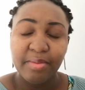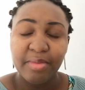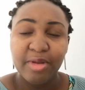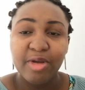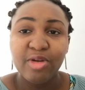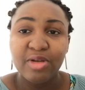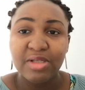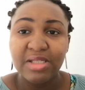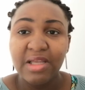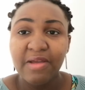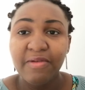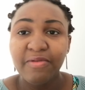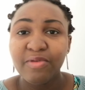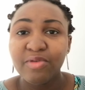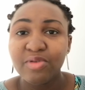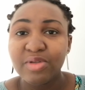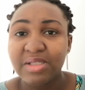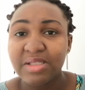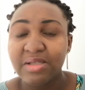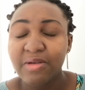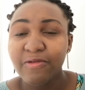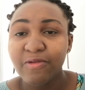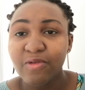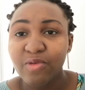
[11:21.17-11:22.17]
Because
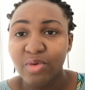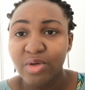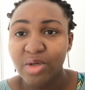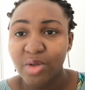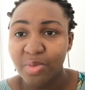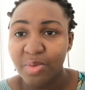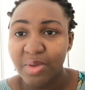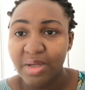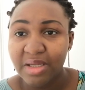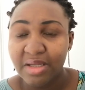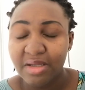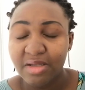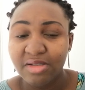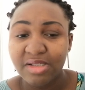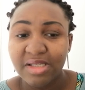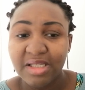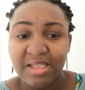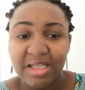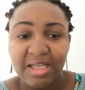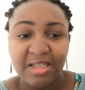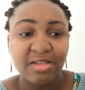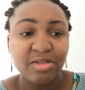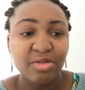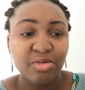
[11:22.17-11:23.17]
if you run away,
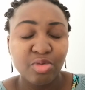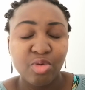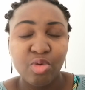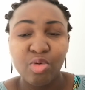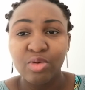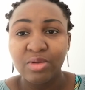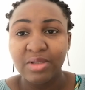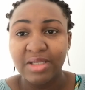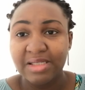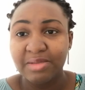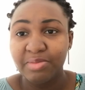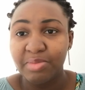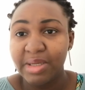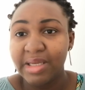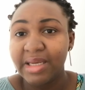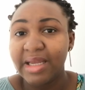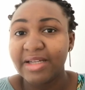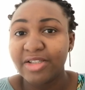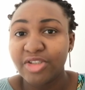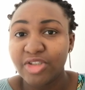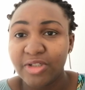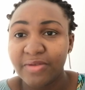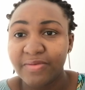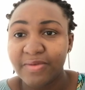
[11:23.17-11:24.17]
Satan's goal is being
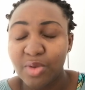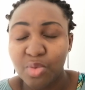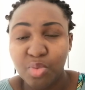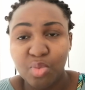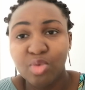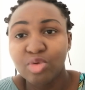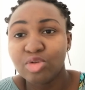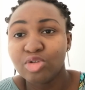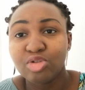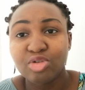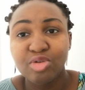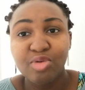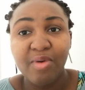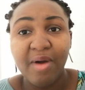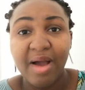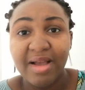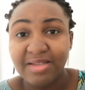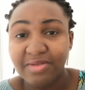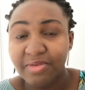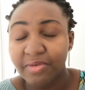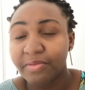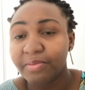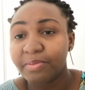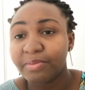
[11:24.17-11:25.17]
achieved. He wants you
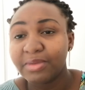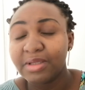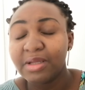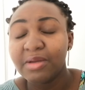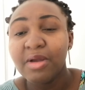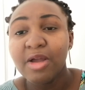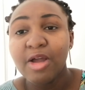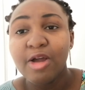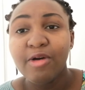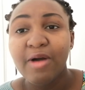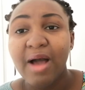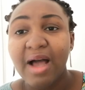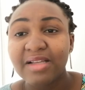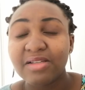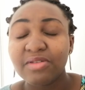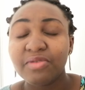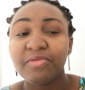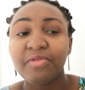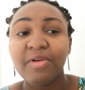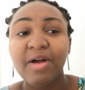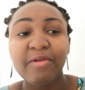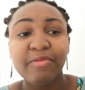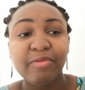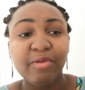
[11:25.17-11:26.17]
as
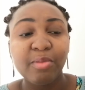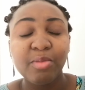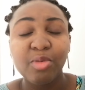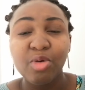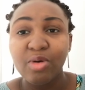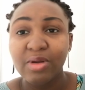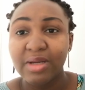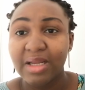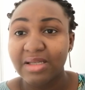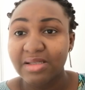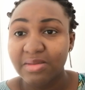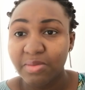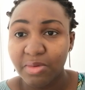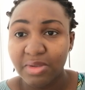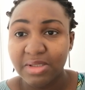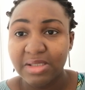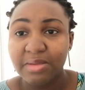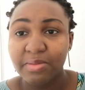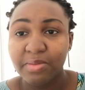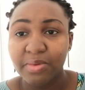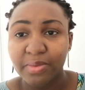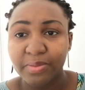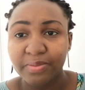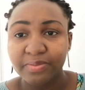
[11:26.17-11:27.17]
far from God as
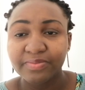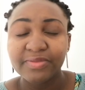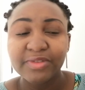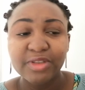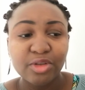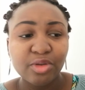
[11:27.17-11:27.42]
possible.